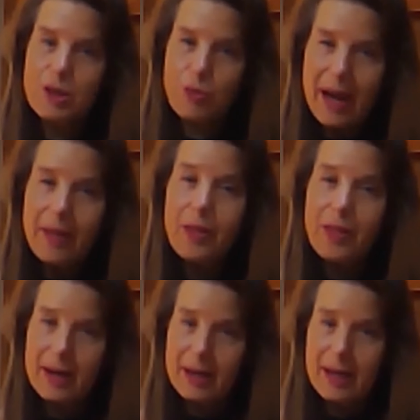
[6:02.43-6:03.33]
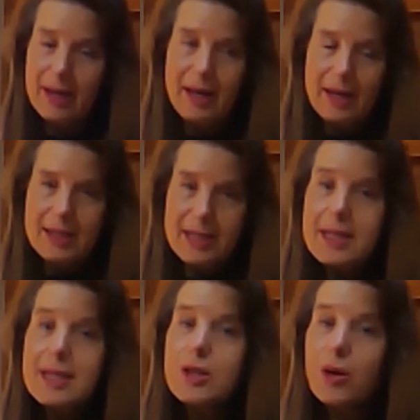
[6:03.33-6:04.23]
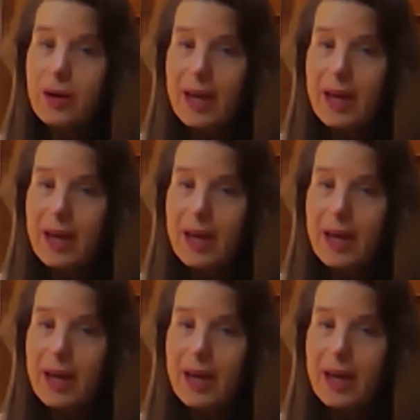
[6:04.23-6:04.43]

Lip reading: rather than Sysydoc and